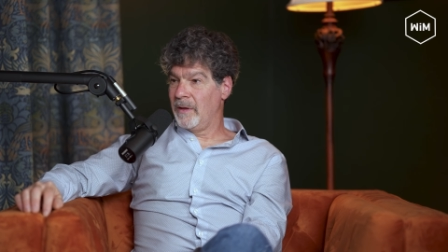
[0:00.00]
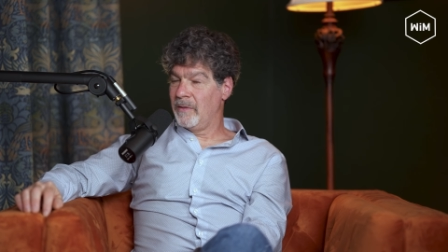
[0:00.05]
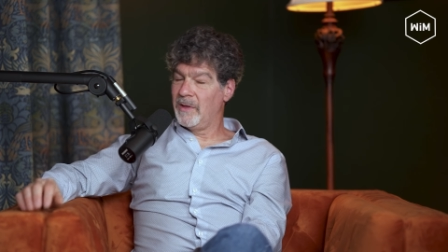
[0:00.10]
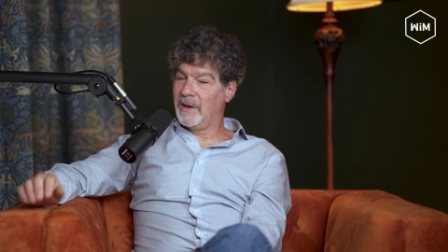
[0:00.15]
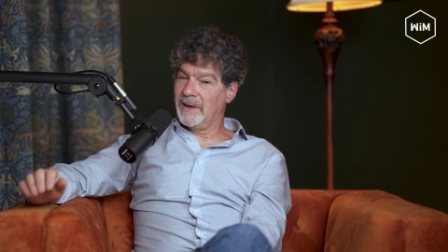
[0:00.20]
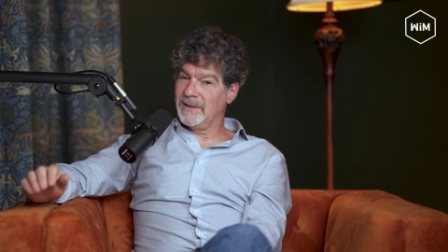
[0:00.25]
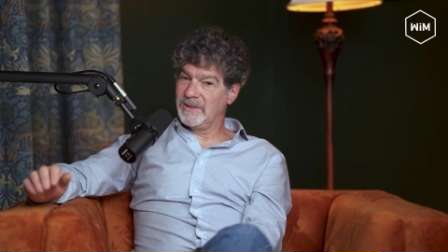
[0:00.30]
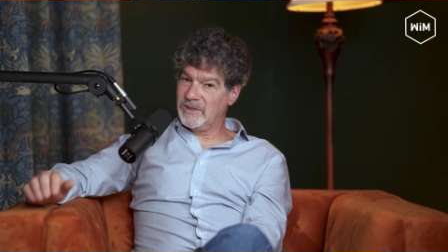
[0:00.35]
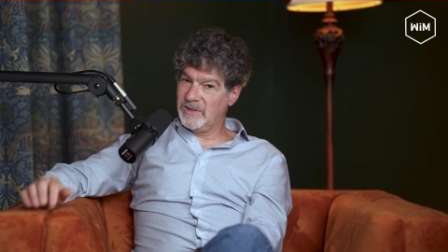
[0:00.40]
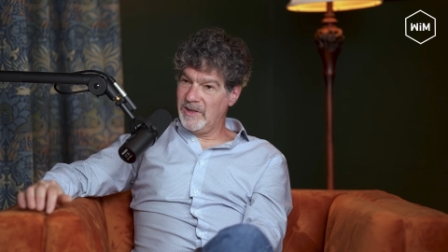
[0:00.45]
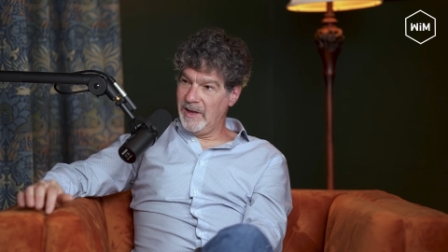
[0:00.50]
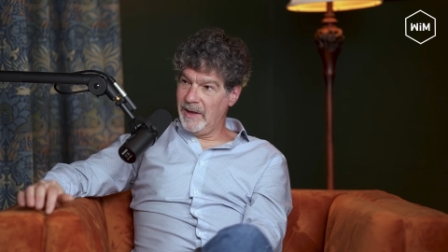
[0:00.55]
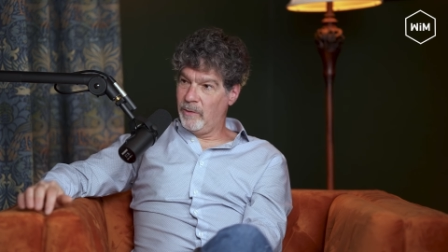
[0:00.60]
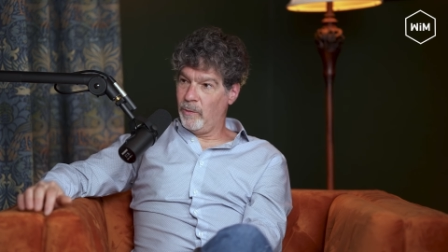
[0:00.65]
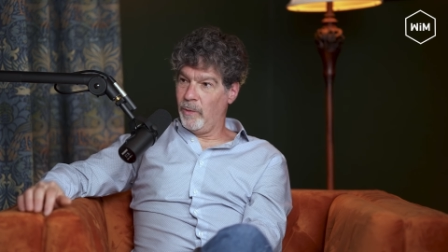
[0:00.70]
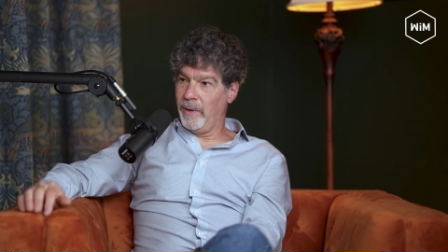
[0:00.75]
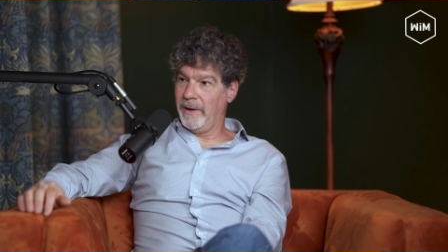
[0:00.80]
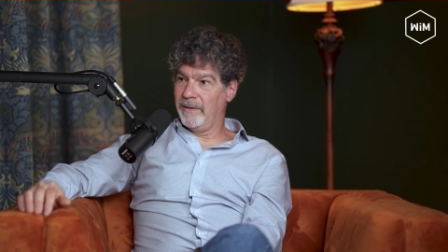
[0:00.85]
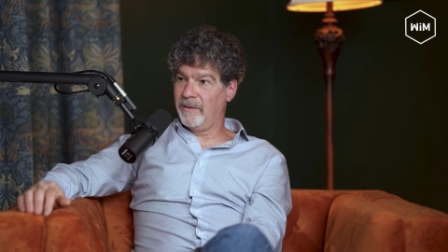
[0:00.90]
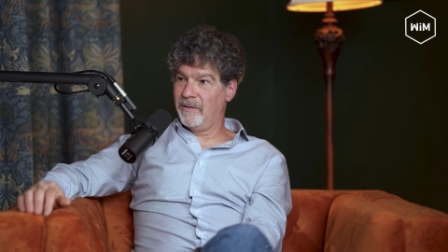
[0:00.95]
that a
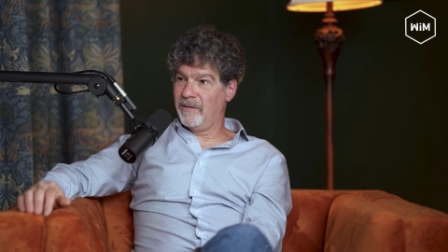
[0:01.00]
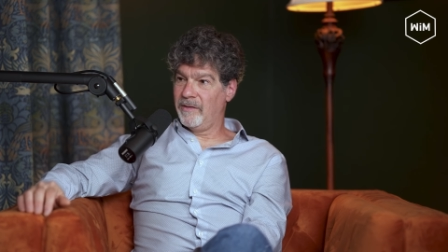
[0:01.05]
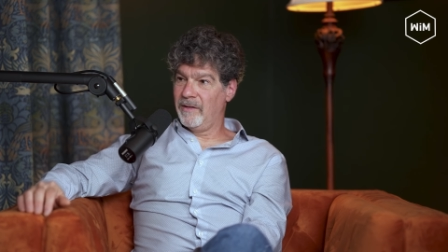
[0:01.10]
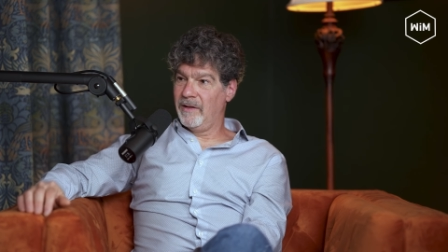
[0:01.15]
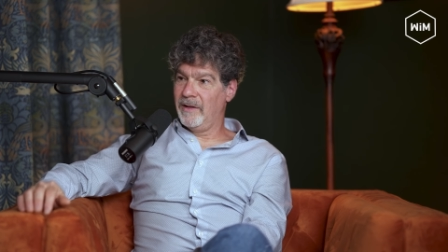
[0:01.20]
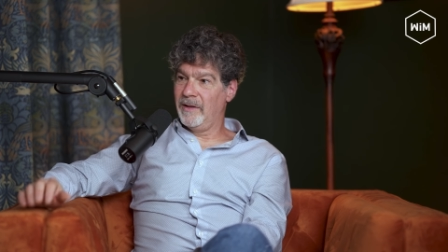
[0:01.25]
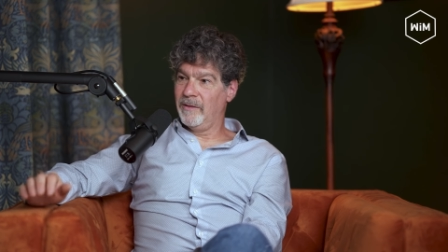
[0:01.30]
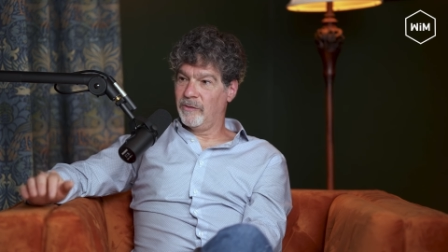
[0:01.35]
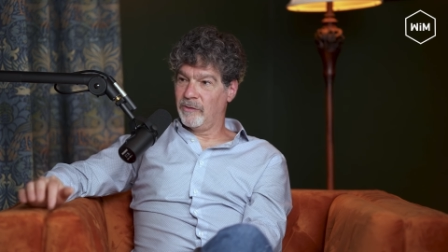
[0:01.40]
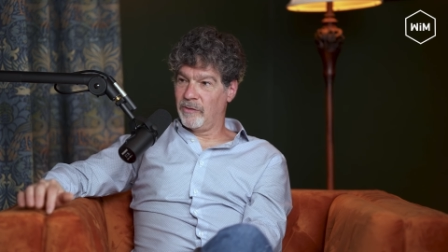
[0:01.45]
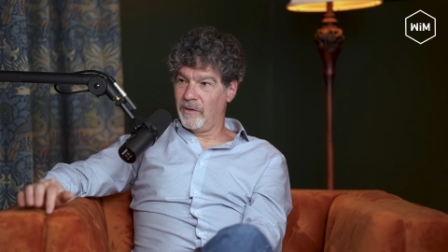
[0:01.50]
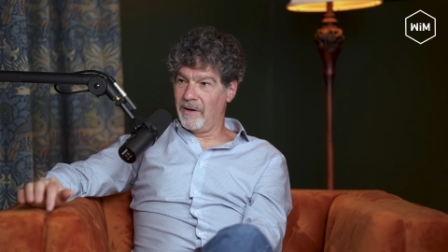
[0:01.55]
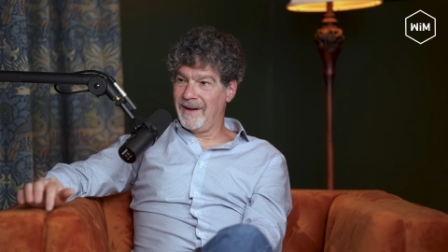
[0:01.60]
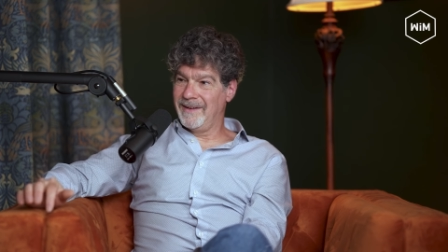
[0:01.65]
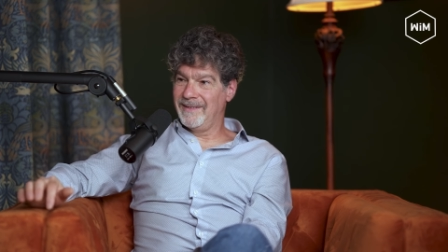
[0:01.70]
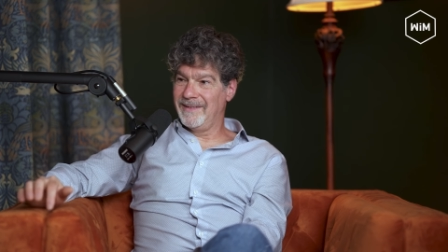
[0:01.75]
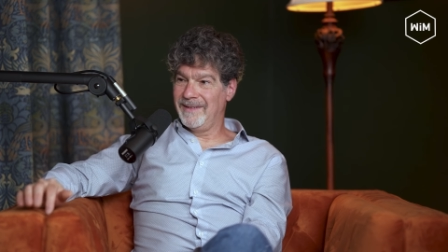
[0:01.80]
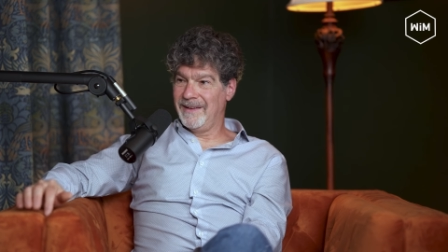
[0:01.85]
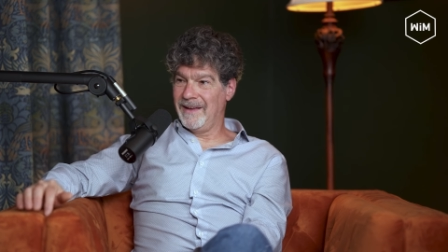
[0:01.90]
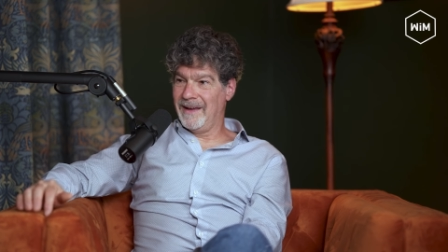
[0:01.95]
sequence is
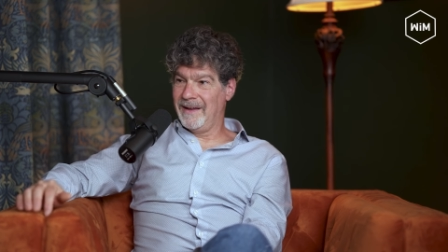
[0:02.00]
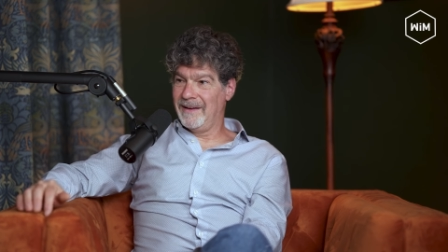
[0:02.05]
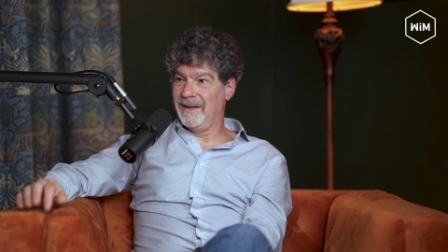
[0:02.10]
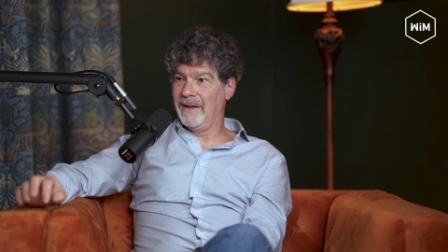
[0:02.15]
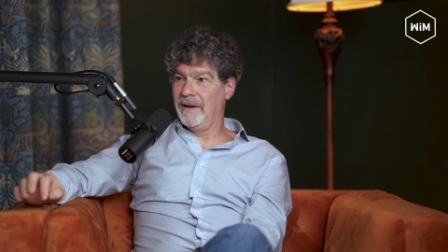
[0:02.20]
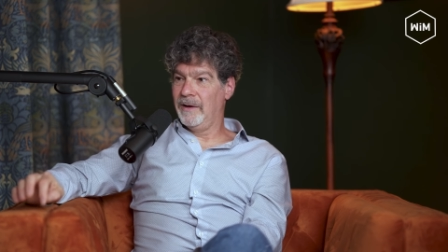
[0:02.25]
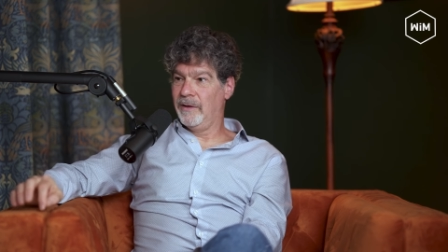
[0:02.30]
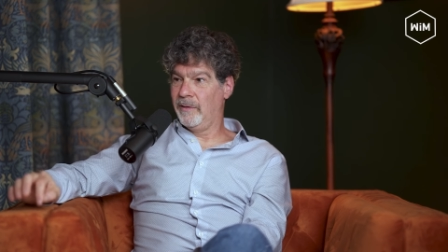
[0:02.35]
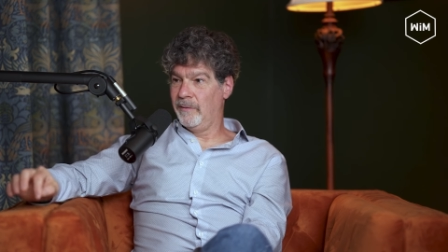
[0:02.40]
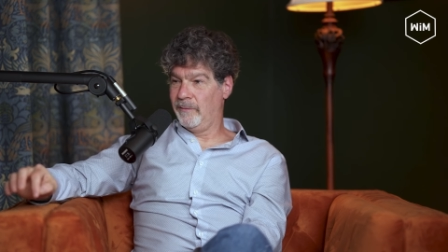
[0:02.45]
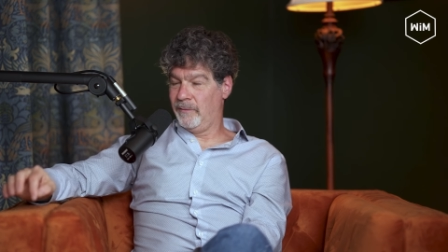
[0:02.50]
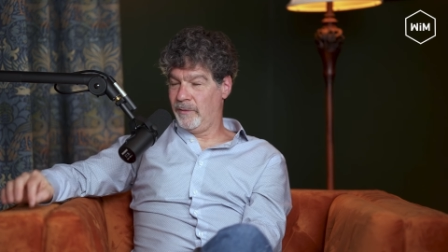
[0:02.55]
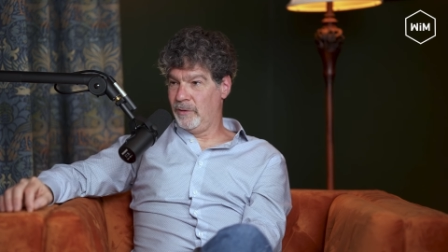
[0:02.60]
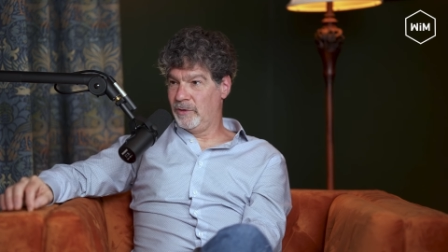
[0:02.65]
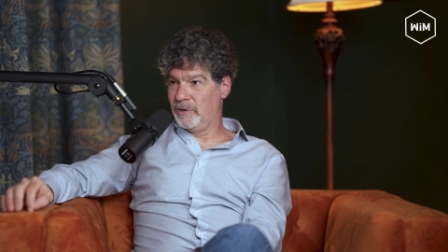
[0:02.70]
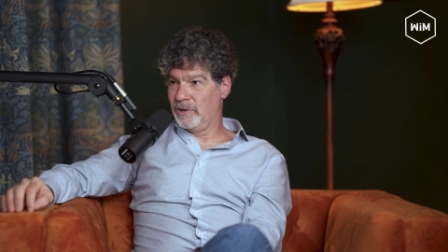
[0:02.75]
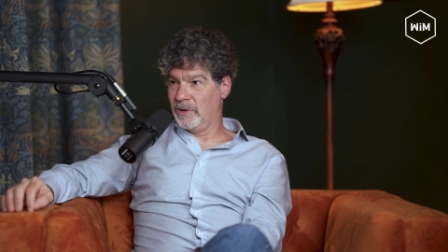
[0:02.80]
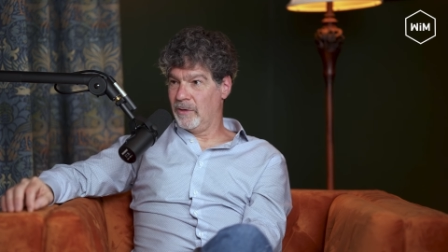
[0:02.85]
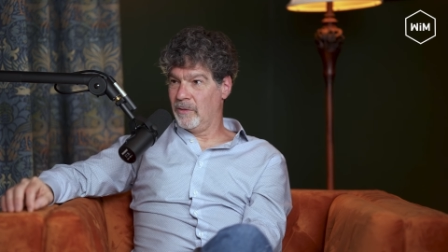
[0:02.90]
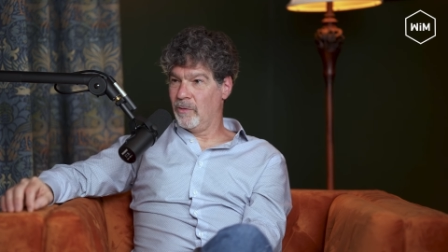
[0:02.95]
trying to get into the
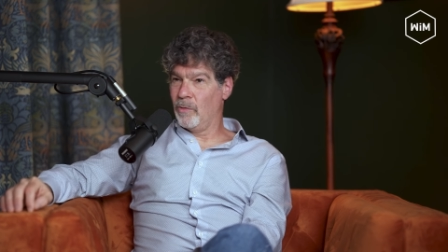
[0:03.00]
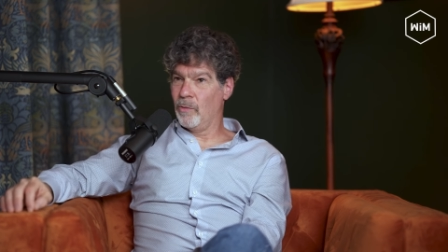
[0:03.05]
future,